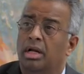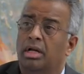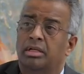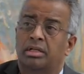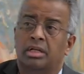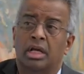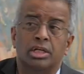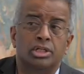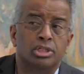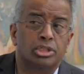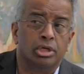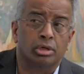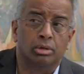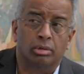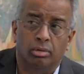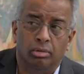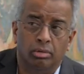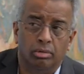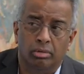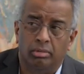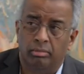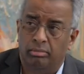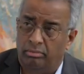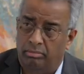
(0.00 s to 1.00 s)
tissue
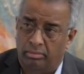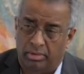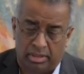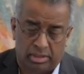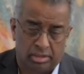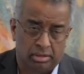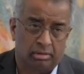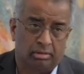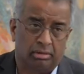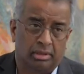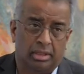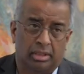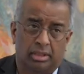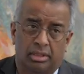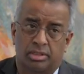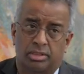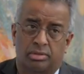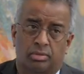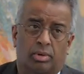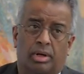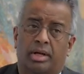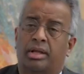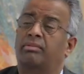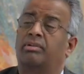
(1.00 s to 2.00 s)

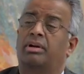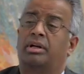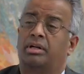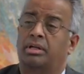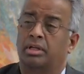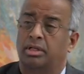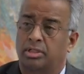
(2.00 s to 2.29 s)
materials, whatever it